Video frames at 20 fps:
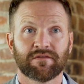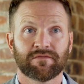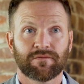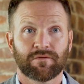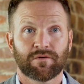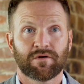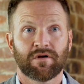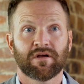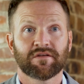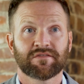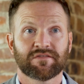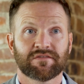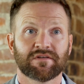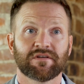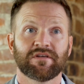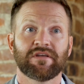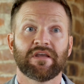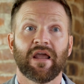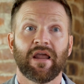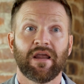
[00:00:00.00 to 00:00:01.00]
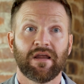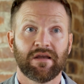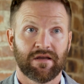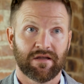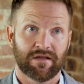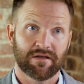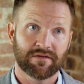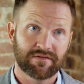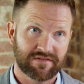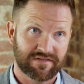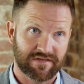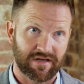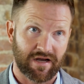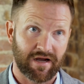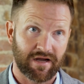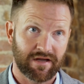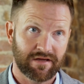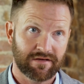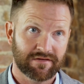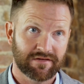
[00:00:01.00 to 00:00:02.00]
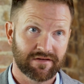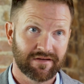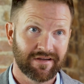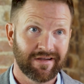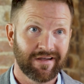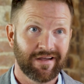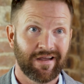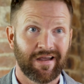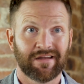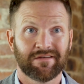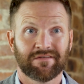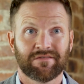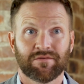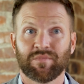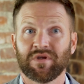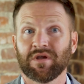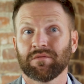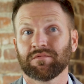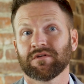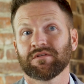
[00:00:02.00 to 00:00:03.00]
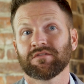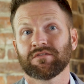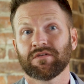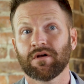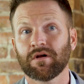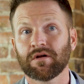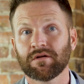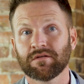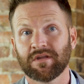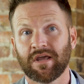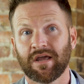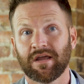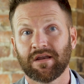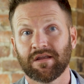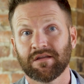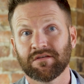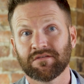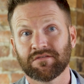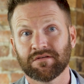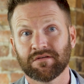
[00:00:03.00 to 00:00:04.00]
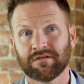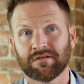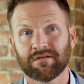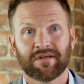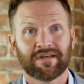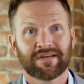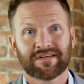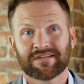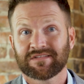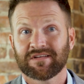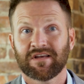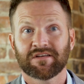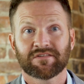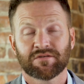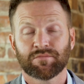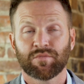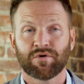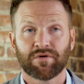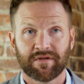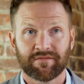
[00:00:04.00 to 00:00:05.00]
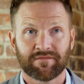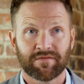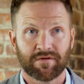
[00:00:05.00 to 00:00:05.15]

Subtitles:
there for us to gain insight and to be able to turn that into accessible